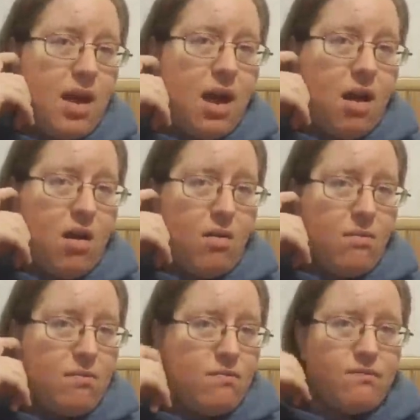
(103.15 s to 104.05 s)

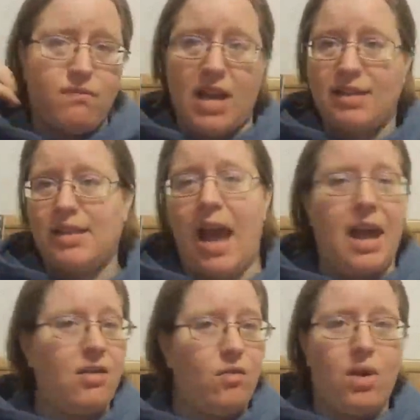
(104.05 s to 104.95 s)
That's
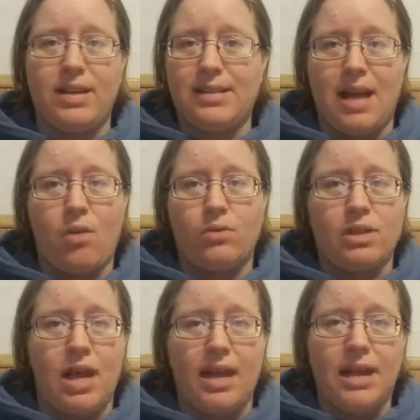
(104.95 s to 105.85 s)
kind of what it
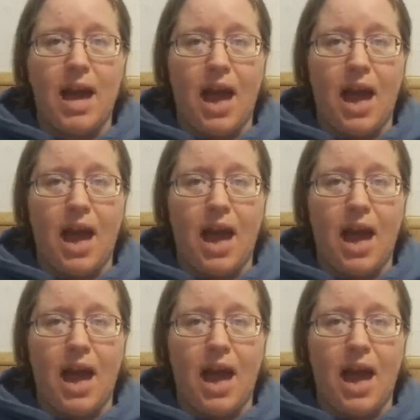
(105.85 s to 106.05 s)
sounds like.